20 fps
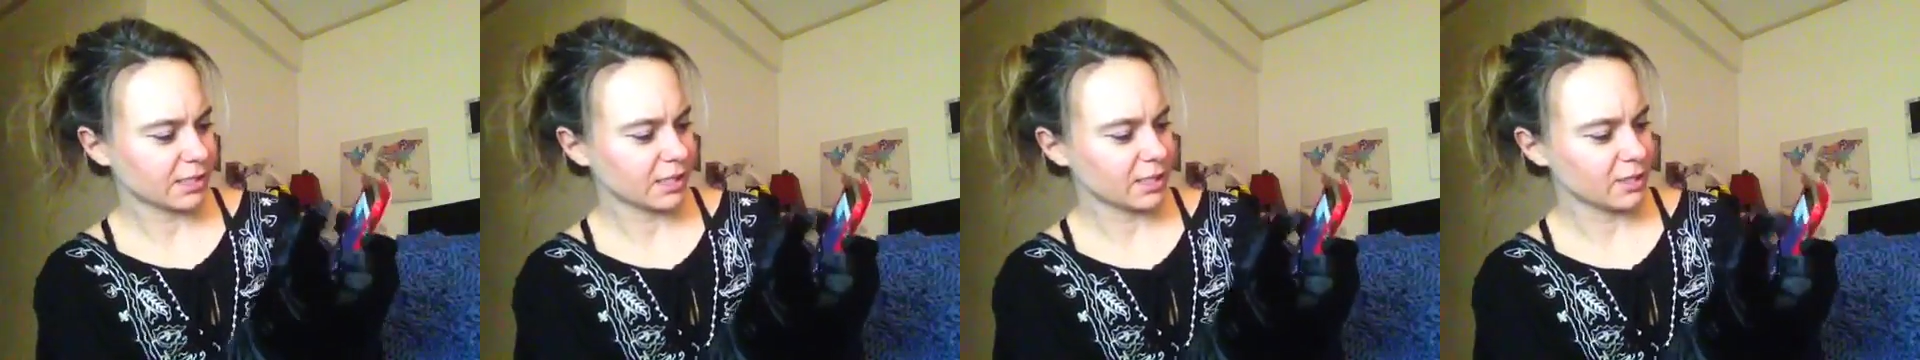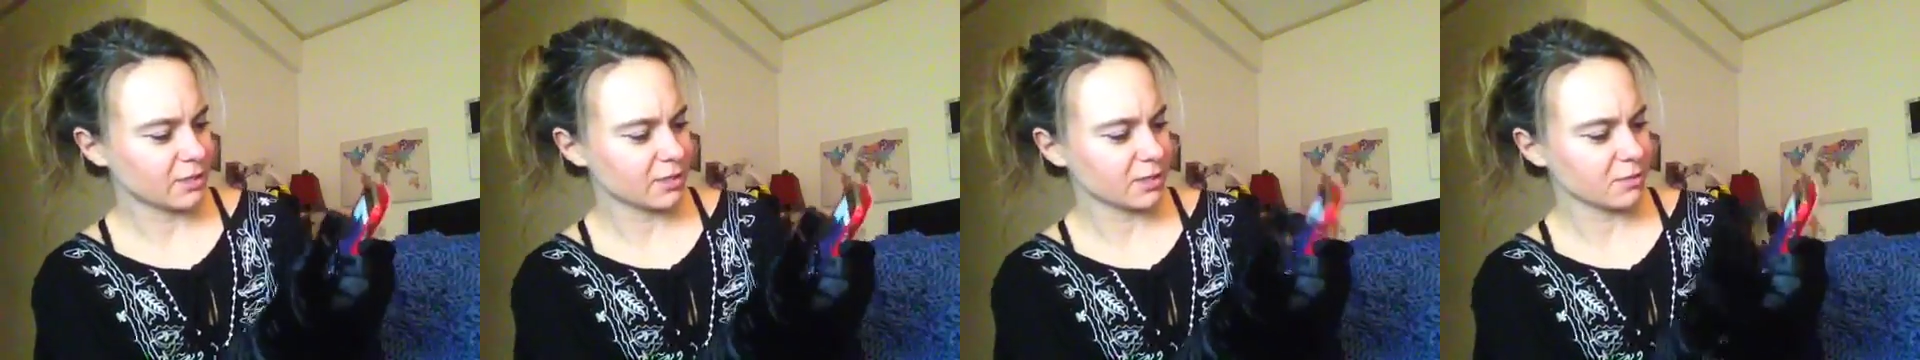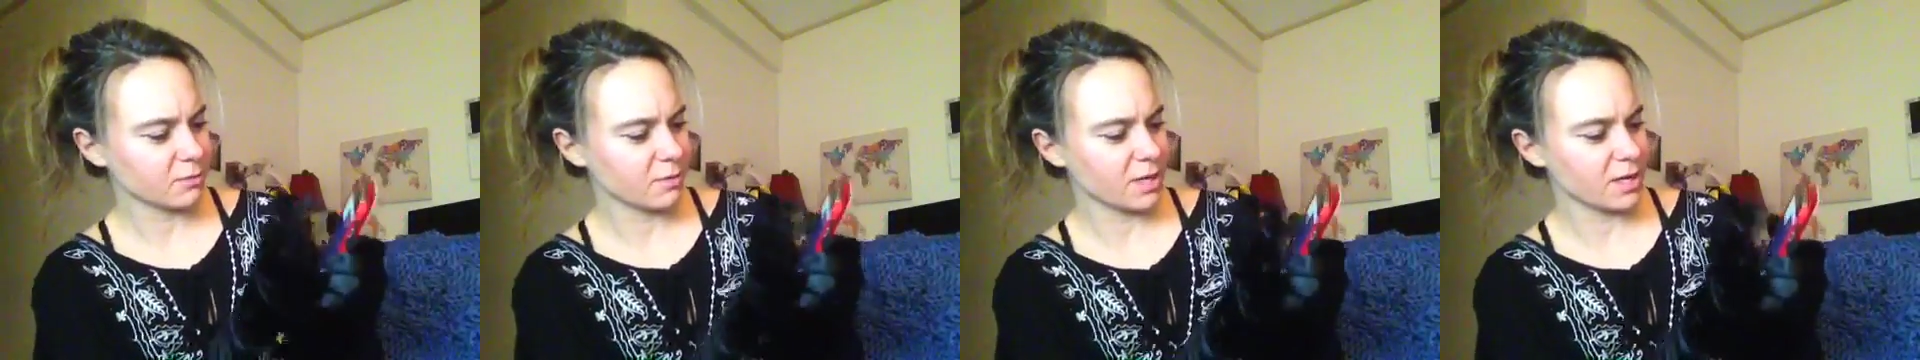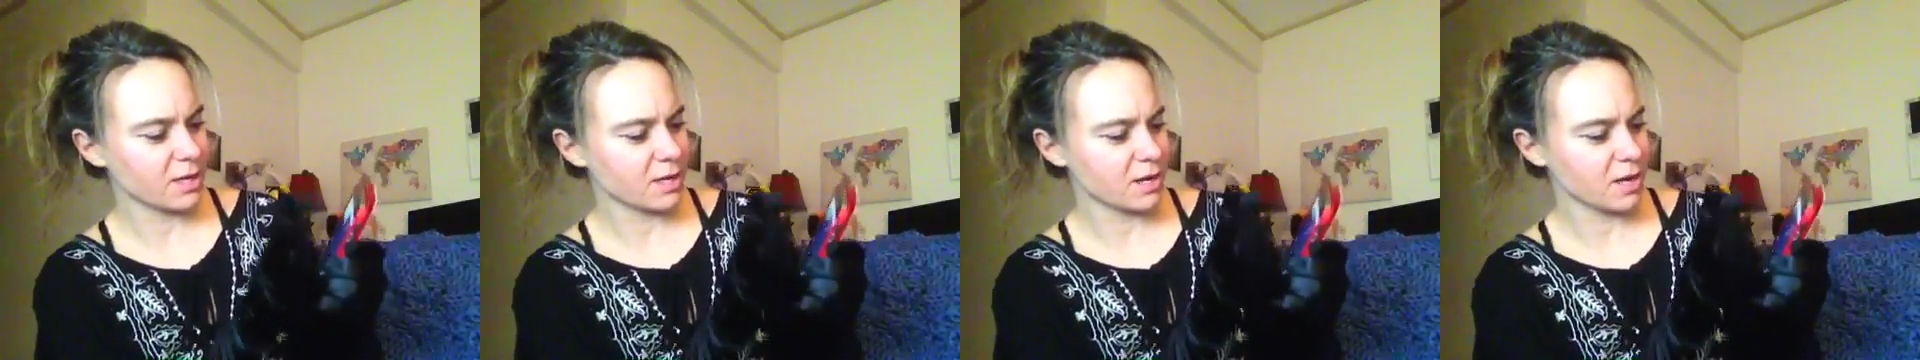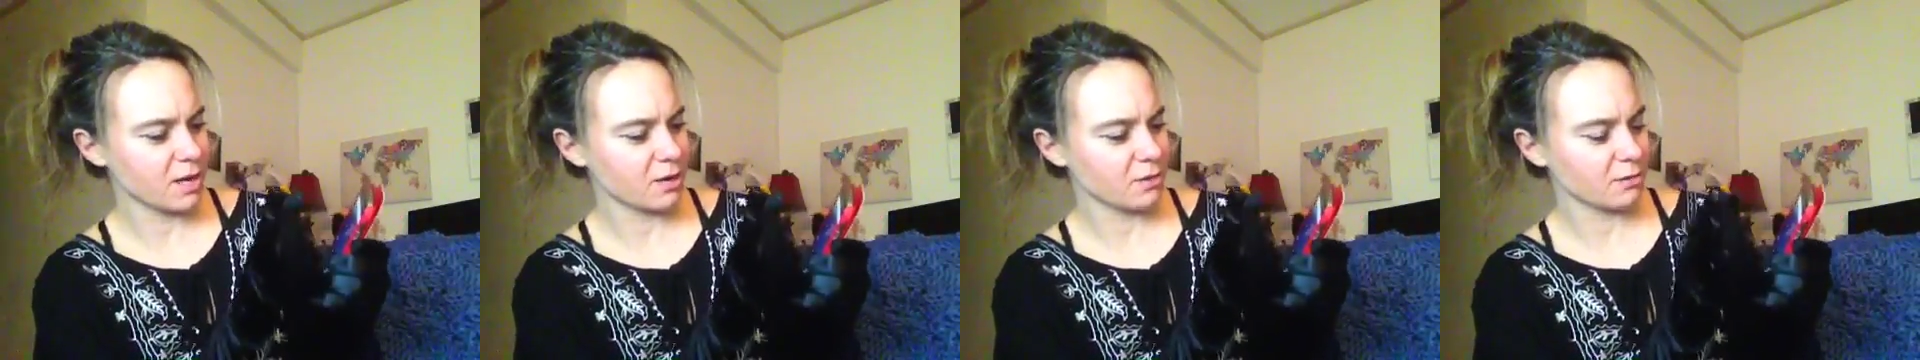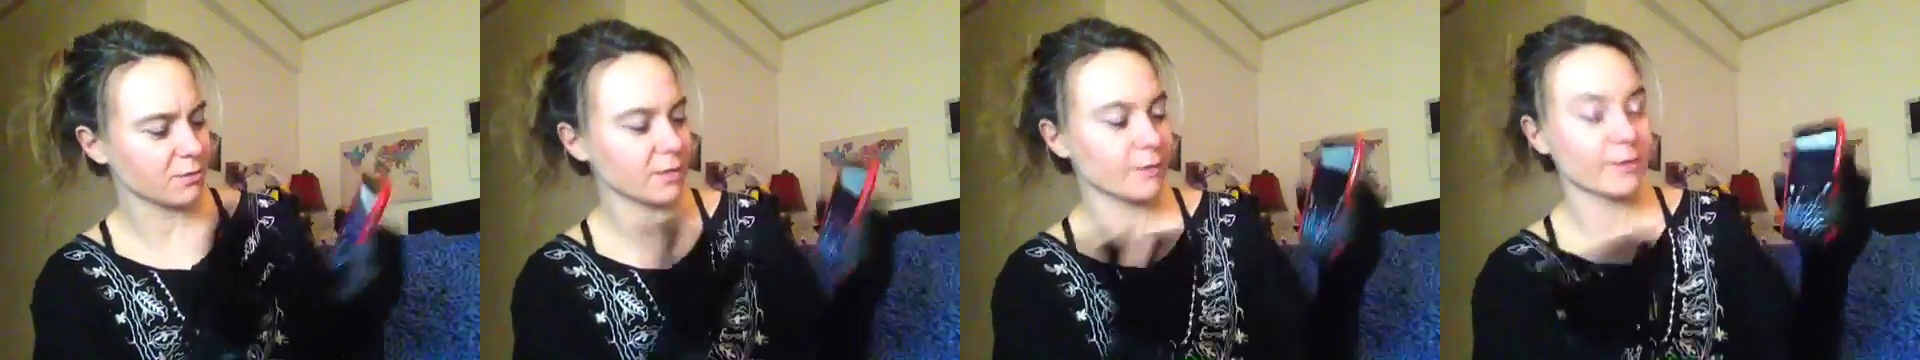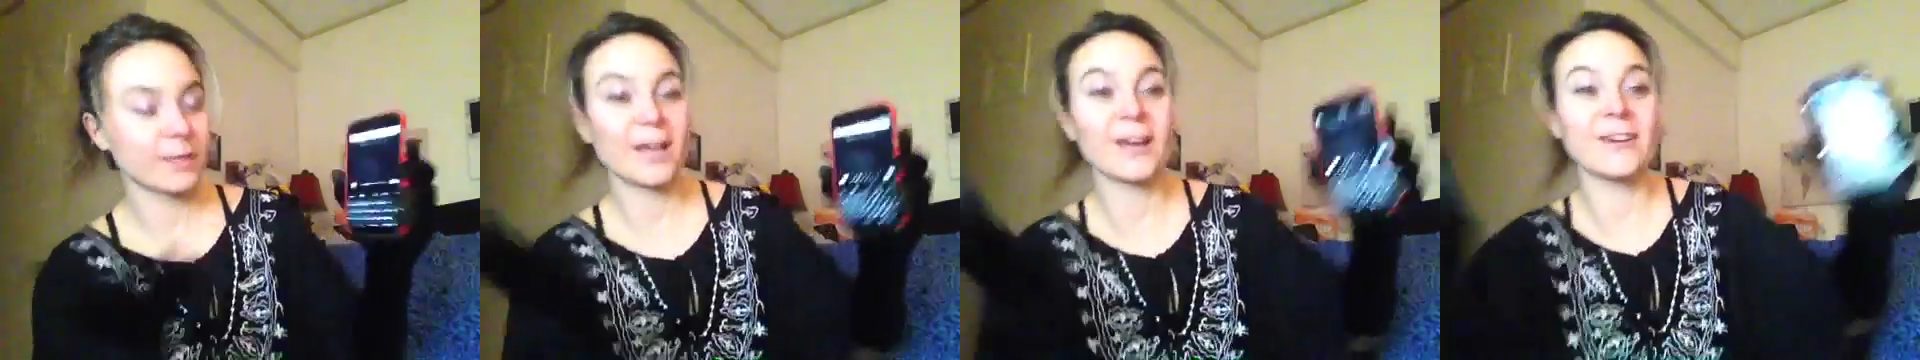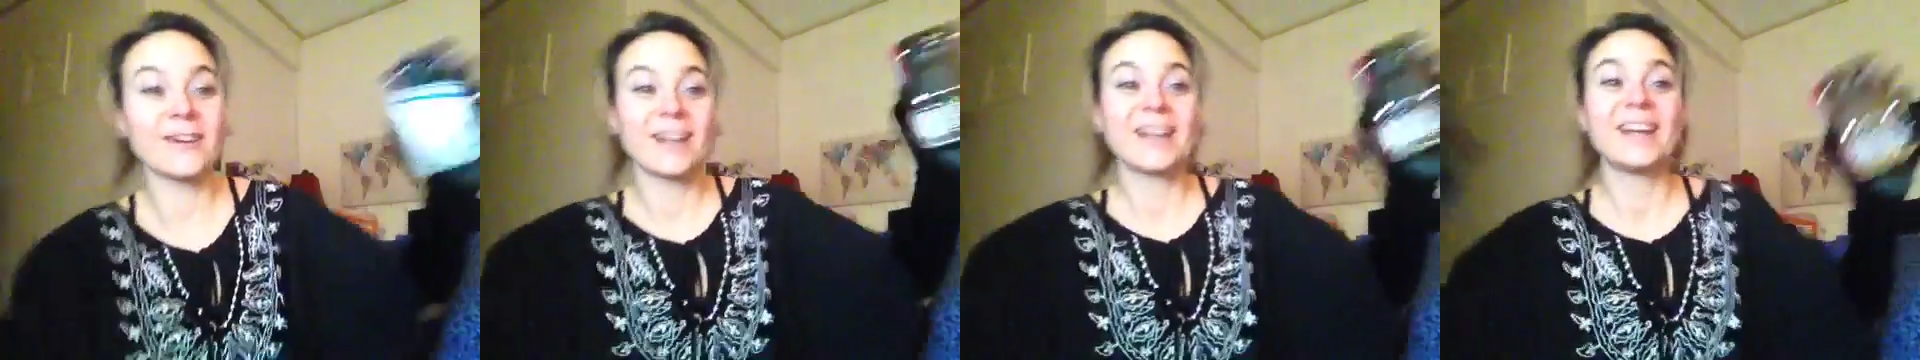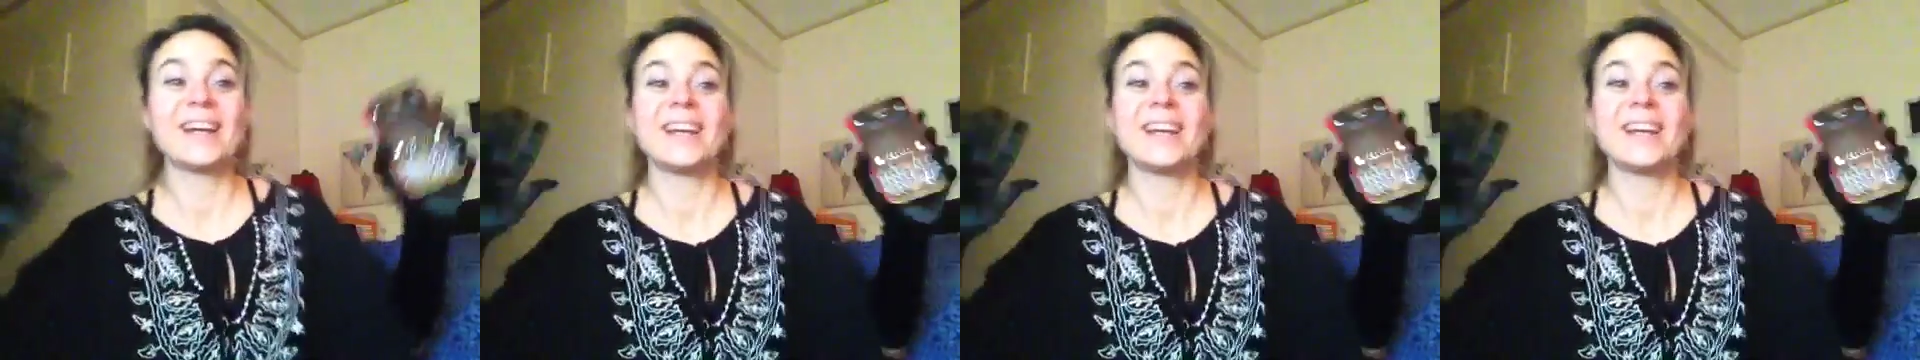close the window. There we go.